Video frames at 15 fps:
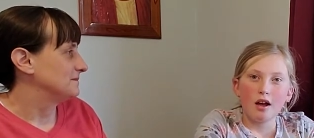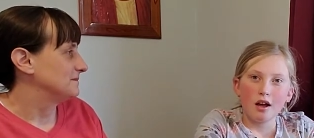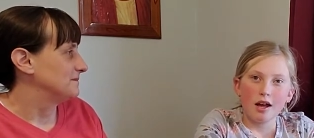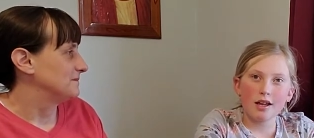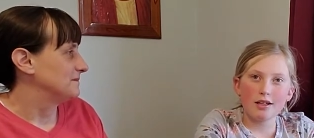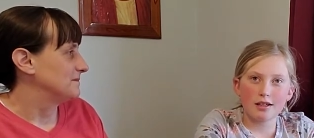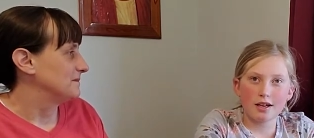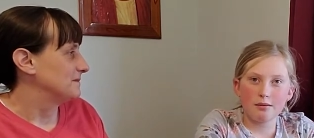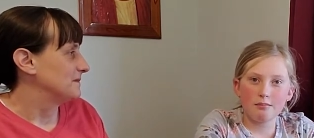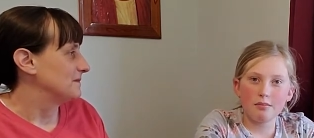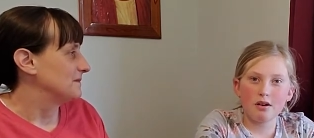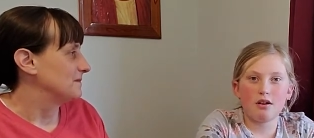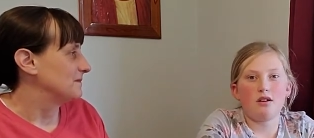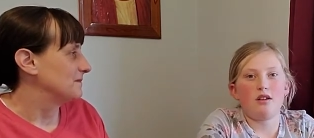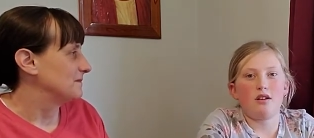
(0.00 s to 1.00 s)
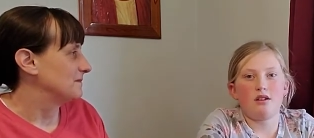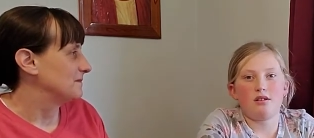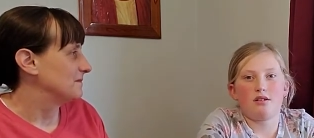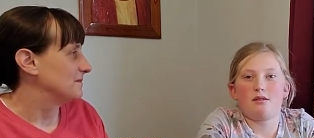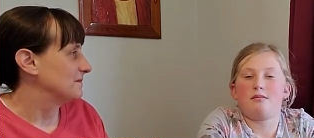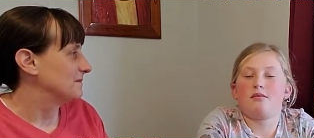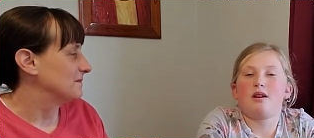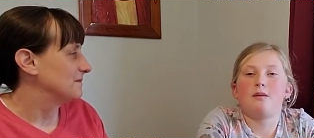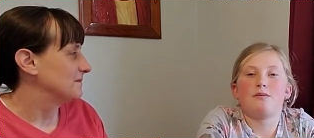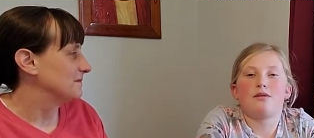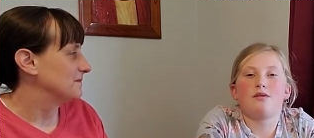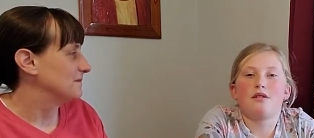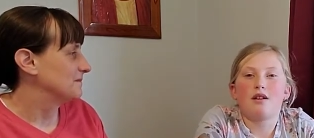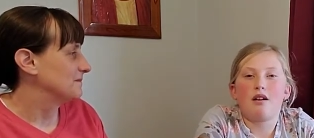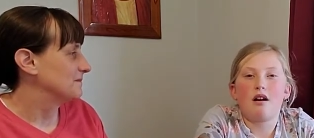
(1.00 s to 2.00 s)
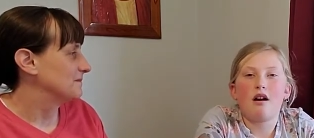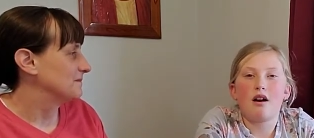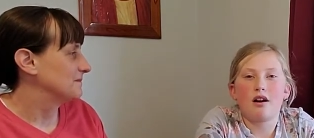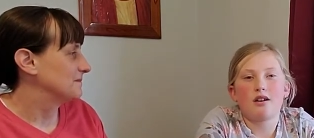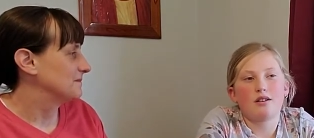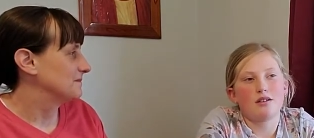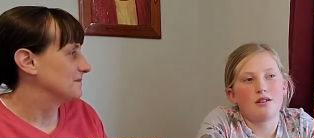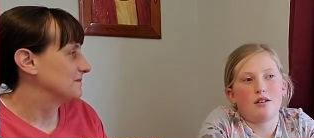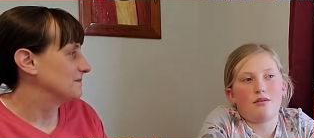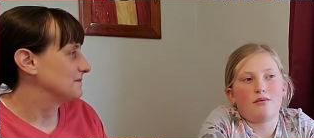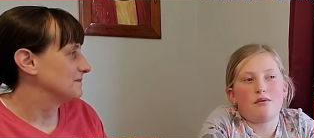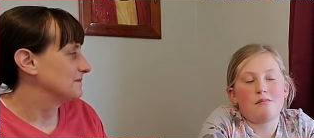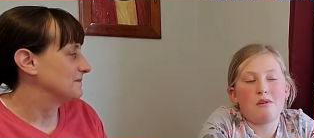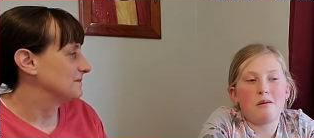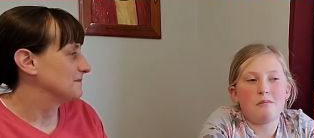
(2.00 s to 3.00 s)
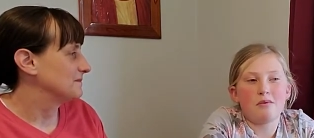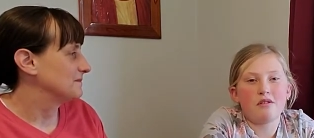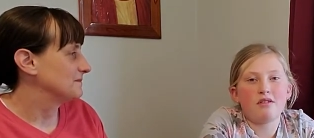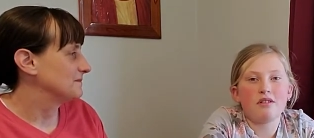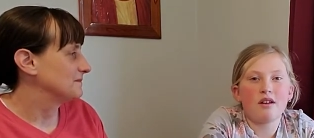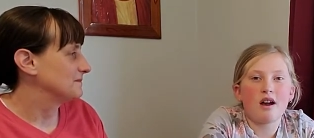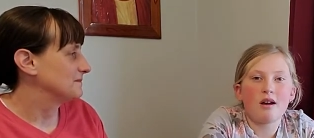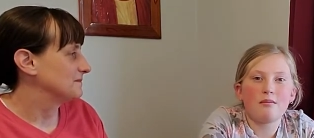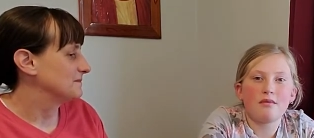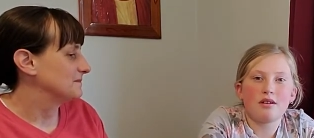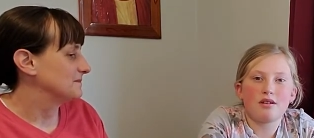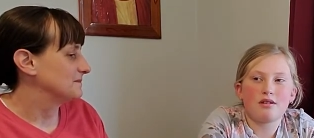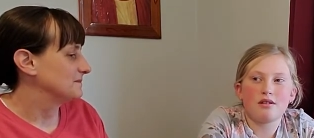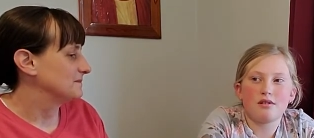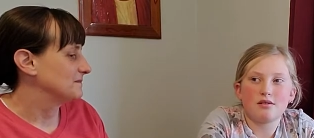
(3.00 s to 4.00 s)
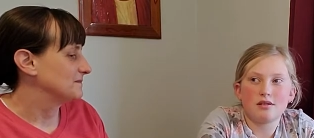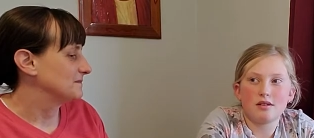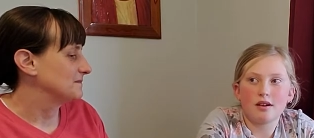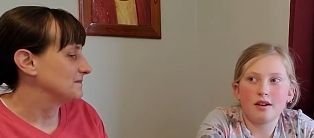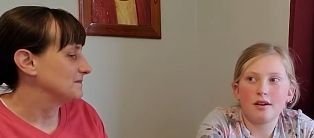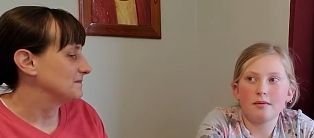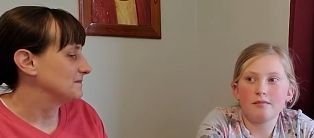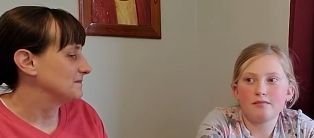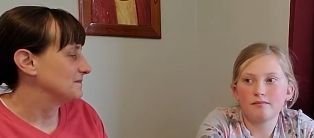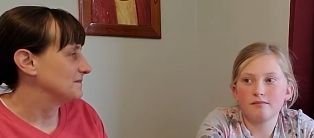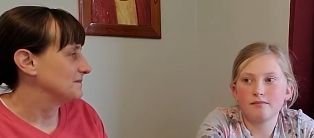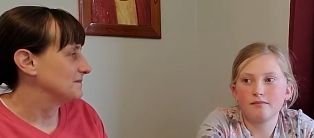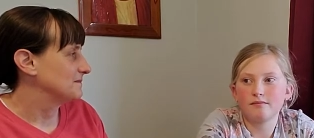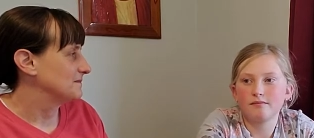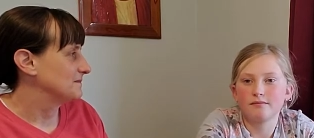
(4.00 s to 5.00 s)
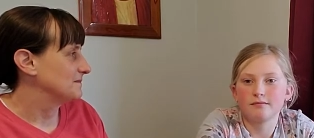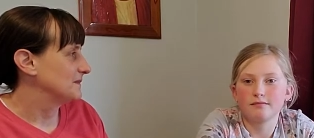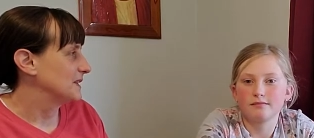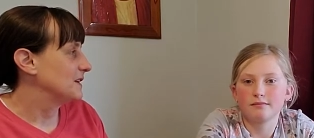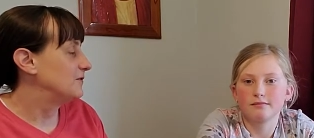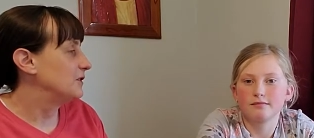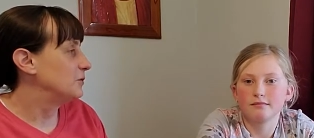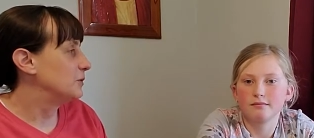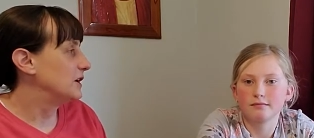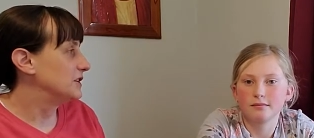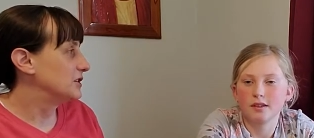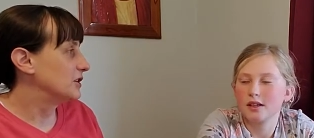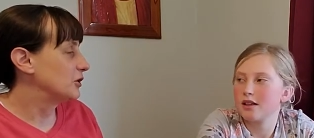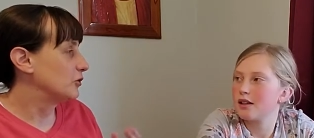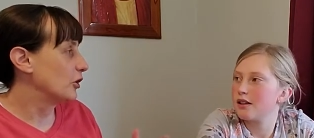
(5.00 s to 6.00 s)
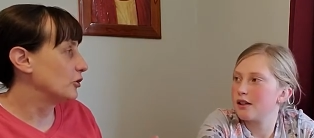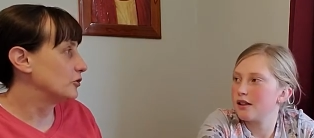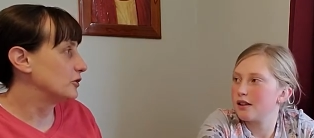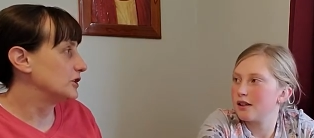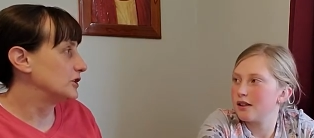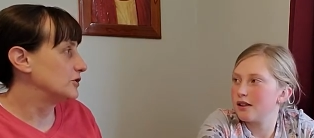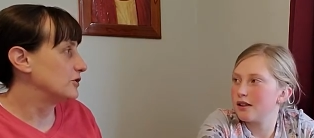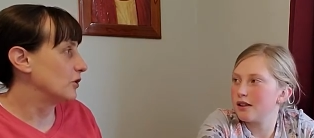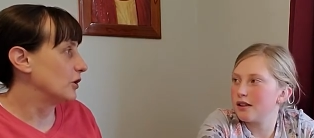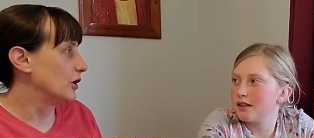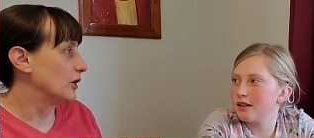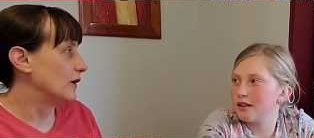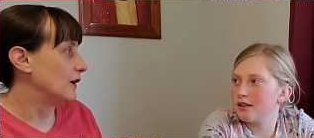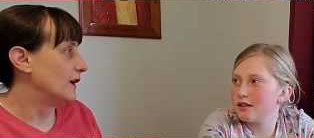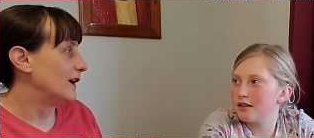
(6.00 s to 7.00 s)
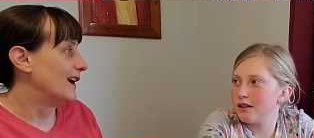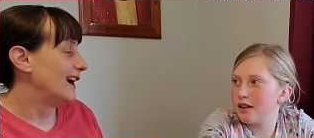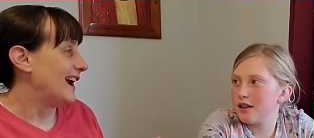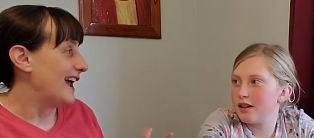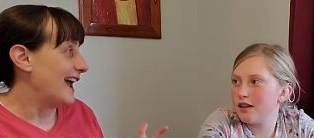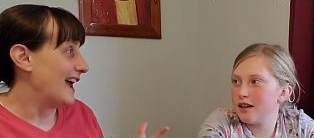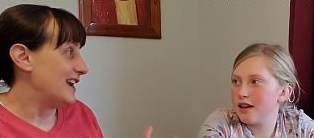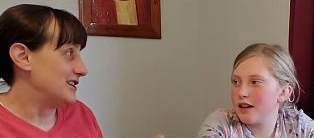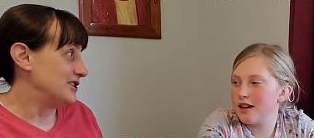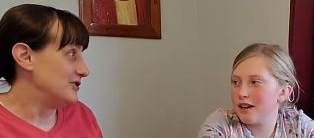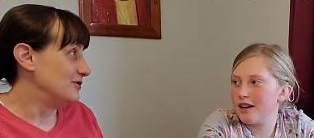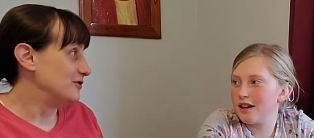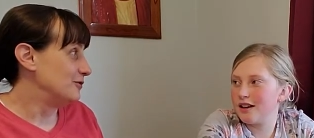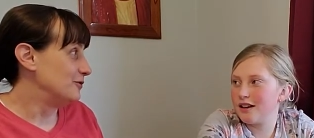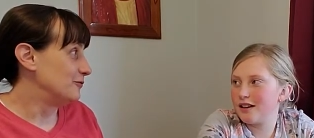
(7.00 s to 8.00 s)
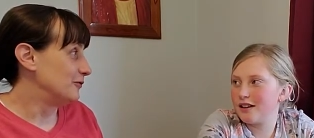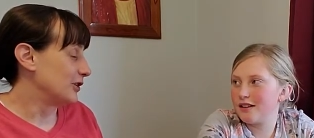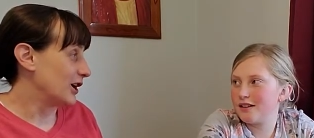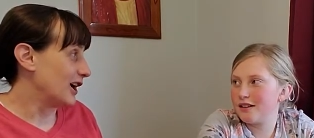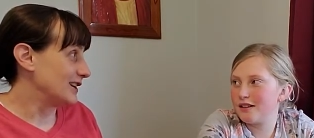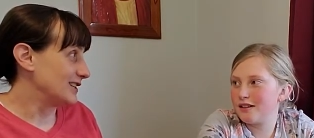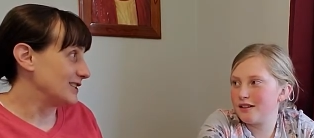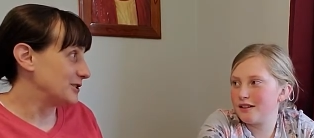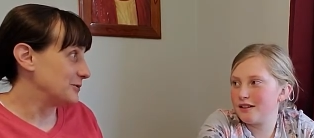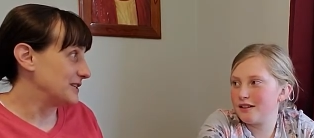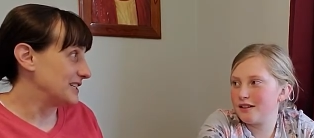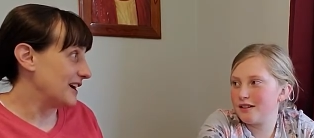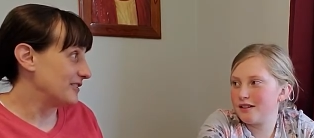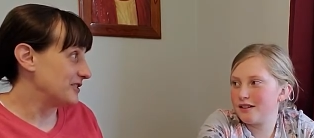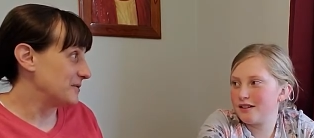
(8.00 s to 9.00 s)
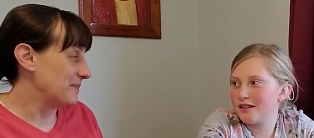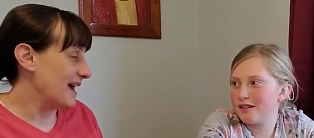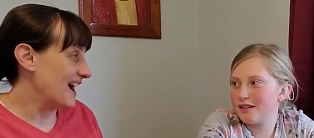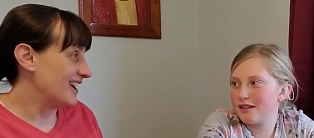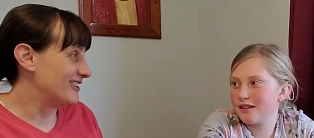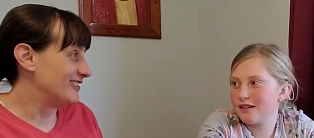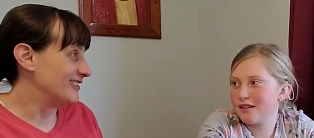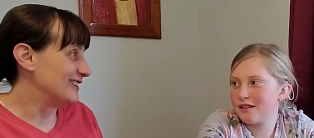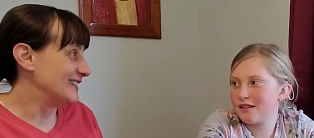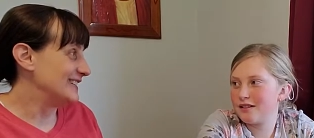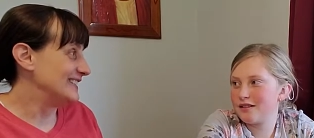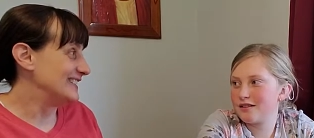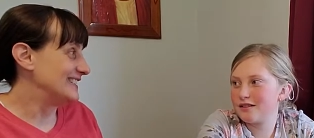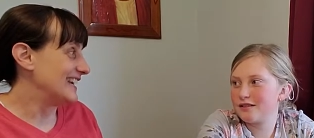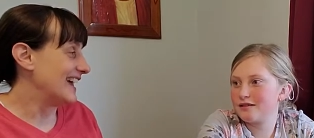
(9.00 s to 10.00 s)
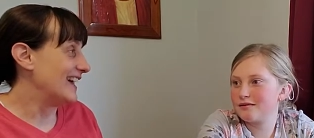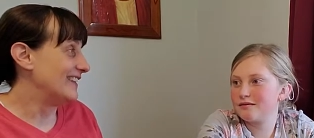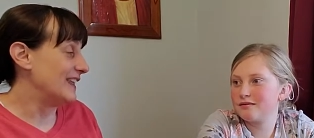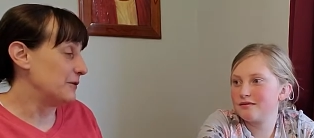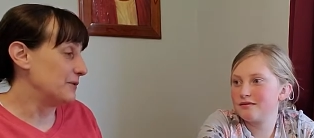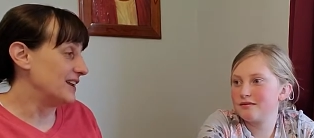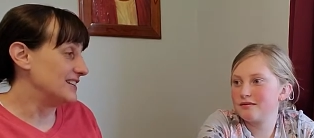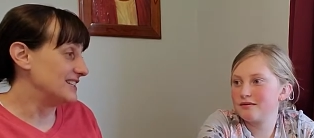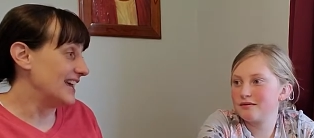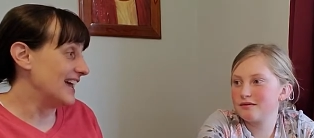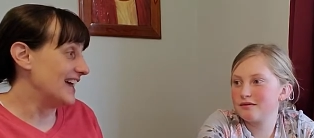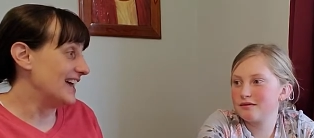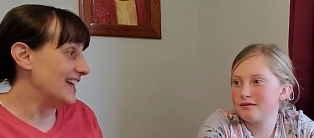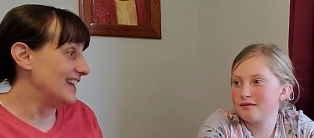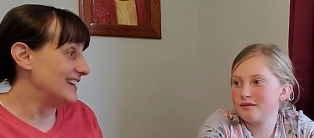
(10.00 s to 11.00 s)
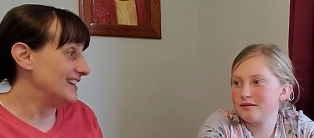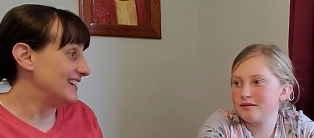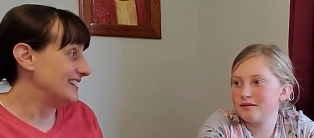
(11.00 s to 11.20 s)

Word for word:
Speaker 1: it can be sometimes really hard to remember that because like
Speaker 2: if you went to the grocery store and you forgot to switch out your batteries and they went dead,